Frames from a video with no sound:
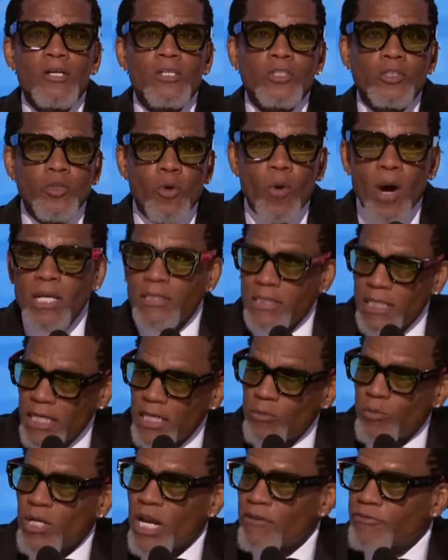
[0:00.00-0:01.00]
so I
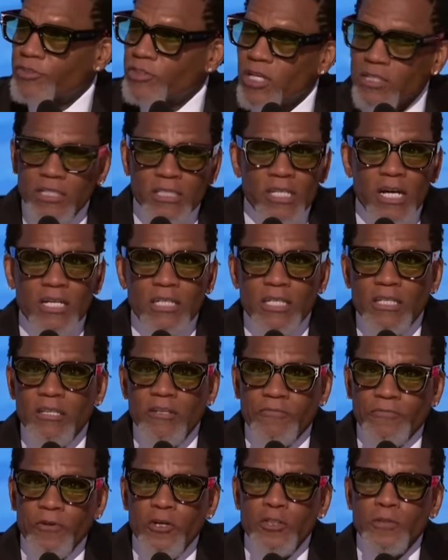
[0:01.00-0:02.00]
did what I should have done in
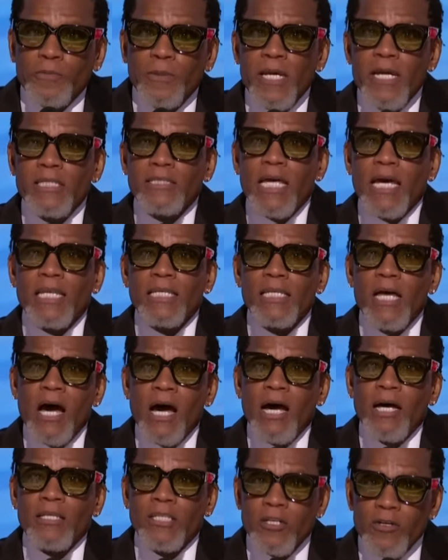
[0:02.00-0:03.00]
the first place. I,
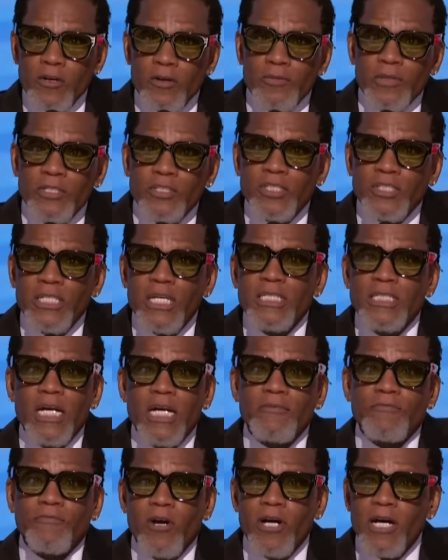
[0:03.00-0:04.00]
I, learned that she had
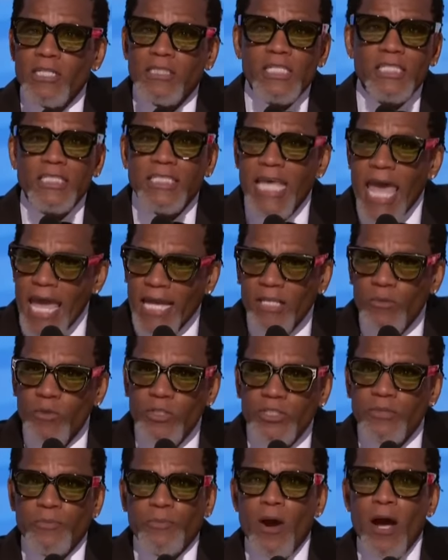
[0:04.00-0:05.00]
done for us exactly
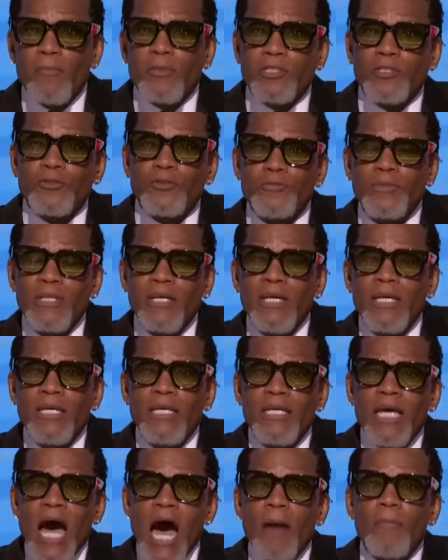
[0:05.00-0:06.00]
what she promised to.
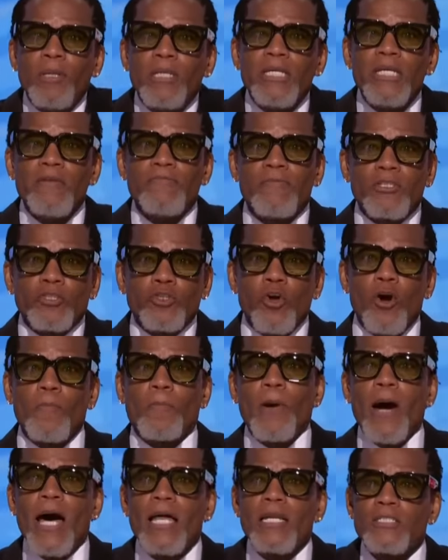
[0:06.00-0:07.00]
I believe that your
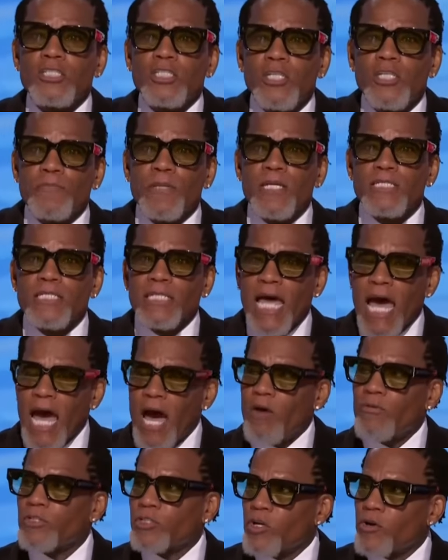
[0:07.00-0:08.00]
apology should be as
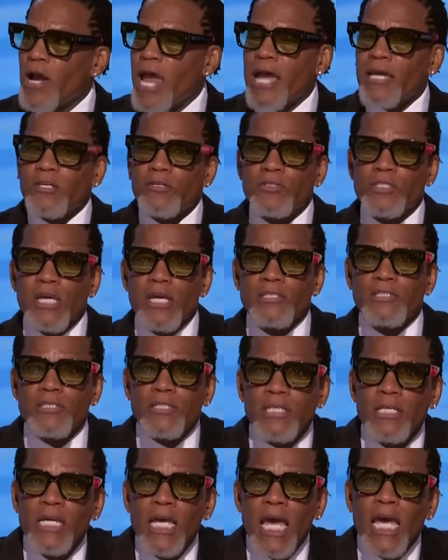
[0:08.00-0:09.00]
loud as your
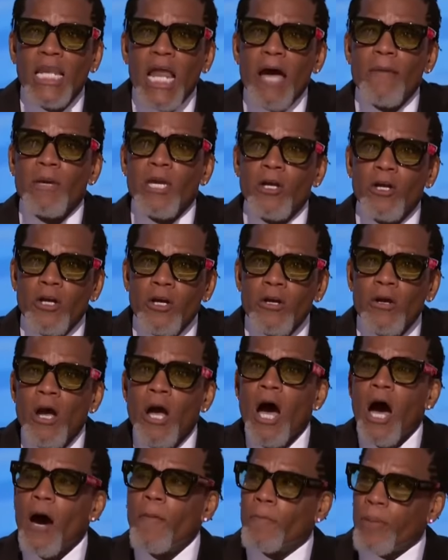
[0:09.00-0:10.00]
accusation, and I'm here
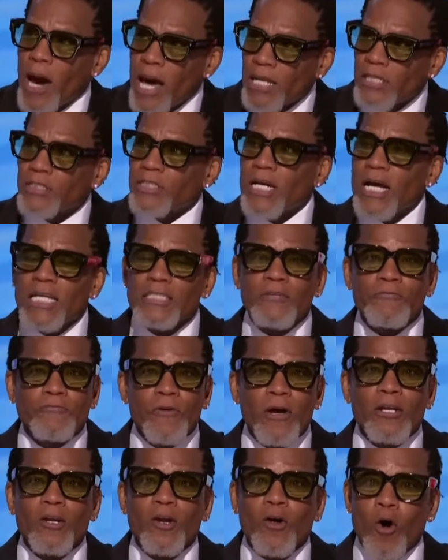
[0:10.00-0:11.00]
apologizing in
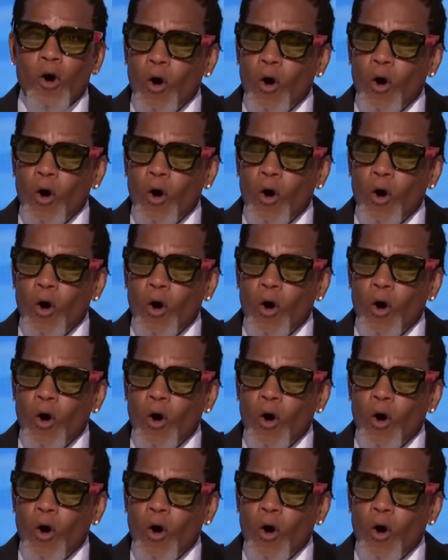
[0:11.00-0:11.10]
front of the